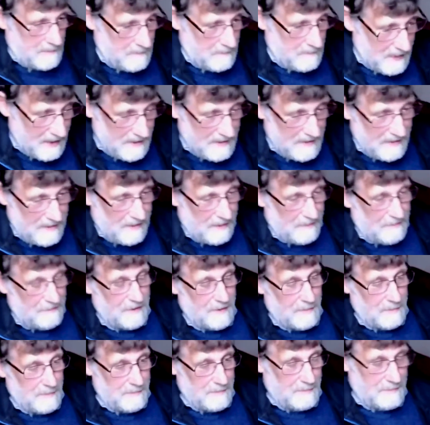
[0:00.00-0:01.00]
and this is
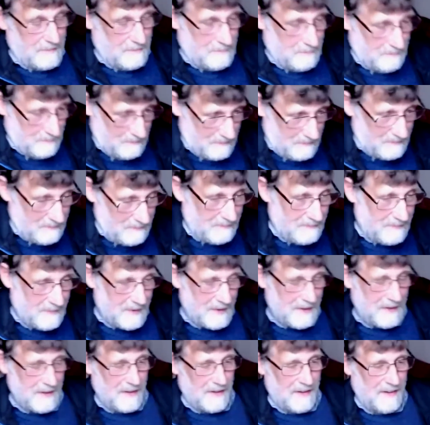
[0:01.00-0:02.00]
from
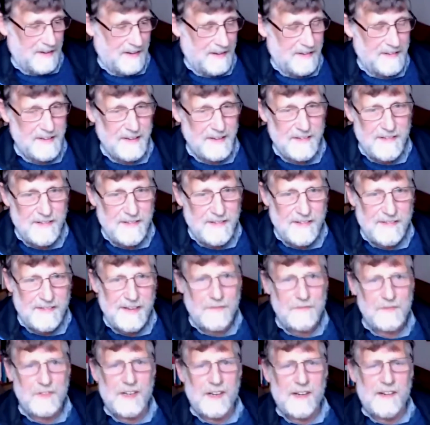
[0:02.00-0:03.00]
16th or
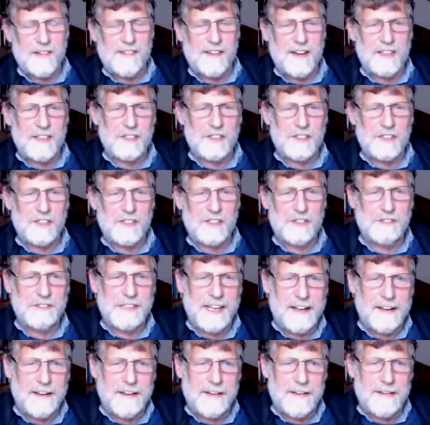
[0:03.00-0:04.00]
17th century
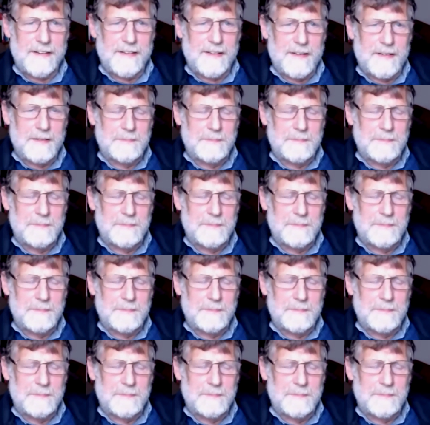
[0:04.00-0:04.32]
Ireland,